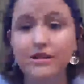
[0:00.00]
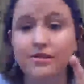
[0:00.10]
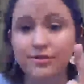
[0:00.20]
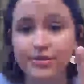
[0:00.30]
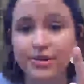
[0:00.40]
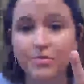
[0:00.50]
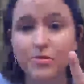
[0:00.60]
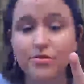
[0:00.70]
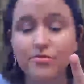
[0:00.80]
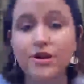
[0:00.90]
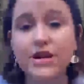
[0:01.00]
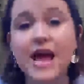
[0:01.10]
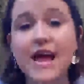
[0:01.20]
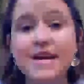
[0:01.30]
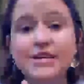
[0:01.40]
the number 3,
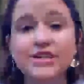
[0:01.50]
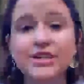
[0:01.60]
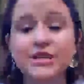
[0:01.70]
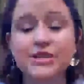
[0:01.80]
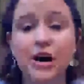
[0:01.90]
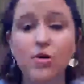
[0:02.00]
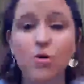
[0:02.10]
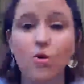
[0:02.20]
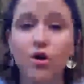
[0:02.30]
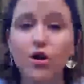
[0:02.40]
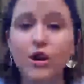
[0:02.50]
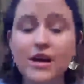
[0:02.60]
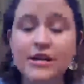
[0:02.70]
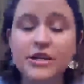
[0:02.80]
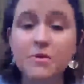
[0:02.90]
at.org,
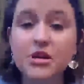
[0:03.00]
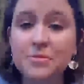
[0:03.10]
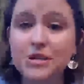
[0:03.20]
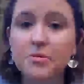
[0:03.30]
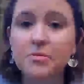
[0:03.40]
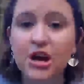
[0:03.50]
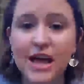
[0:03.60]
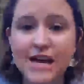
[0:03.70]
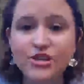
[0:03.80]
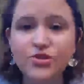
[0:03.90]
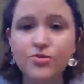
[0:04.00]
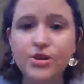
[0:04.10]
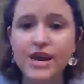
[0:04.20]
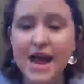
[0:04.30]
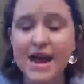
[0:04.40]

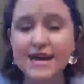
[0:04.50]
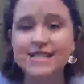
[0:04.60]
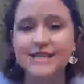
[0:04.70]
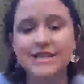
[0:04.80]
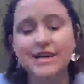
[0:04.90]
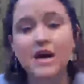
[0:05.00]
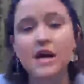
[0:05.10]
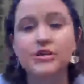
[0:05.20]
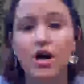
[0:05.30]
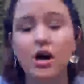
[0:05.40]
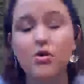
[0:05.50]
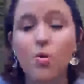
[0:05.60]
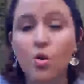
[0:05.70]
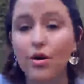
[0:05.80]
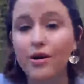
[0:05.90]

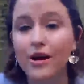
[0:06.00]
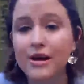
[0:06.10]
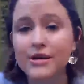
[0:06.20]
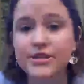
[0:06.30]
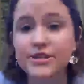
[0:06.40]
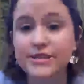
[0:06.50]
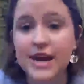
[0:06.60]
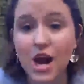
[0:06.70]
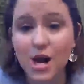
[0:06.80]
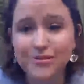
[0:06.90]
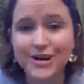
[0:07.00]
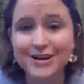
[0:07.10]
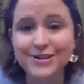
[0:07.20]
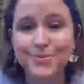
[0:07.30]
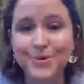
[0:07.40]
www.h3at.org, to stay
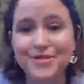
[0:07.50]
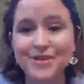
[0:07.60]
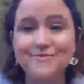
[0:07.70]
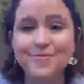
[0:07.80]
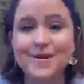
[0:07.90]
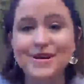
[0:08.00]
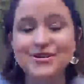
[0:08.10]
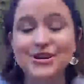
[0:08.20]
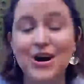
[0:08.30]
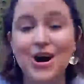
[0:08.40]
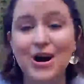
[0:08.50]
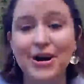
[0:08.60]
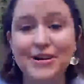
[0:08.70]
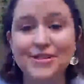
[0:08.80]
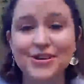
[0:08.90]
updated with information
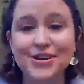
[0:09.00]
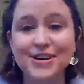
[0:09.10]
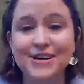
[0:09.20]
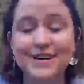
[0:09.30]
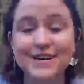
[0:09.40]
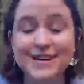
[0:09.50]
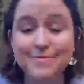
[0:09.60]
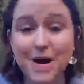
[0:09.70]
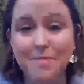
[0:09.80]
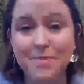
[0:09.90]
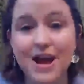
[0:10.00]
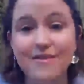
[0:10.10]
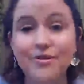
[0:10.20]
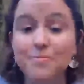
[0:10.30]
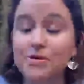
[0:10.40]
on the heat mapping
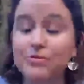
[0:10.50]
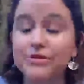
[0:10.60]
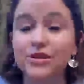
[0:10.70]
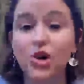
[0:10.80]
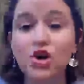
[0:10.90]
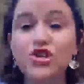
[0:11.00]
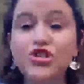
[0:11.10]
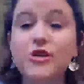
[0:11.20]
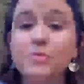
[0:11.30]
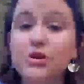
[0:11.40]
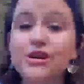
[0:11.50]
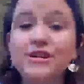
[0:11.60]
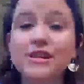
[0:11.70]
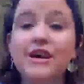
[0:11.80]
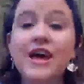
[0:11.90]
effort. But it was the largest
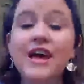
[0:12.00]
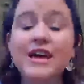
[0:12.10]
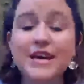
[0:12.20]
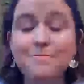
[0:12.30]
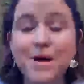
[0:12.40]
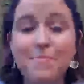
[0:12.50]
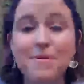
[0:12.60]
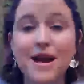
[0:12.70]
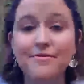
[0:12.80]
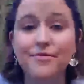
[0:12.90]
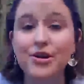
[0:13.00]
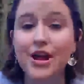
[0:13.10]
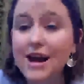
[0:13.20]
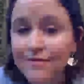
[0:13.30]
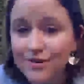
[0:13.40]
community-led heat mapping effort
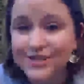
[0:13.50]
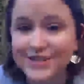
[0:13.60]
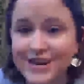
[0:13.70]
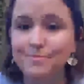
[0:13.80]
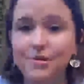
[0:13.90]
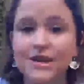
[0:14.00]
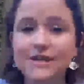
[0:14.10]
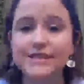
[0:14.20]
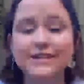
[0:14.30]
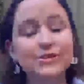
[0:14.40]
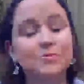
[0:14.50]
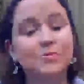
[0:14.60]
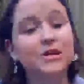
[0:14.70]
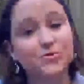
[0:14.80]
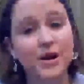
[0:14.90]
ever to take place, and it took
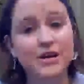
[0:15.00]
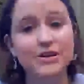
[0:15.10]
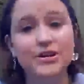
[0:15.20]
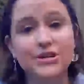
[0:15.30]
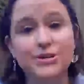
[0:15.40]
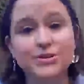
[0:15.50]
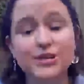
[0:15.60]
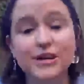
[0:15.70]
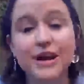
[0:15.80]
place right here in Houston.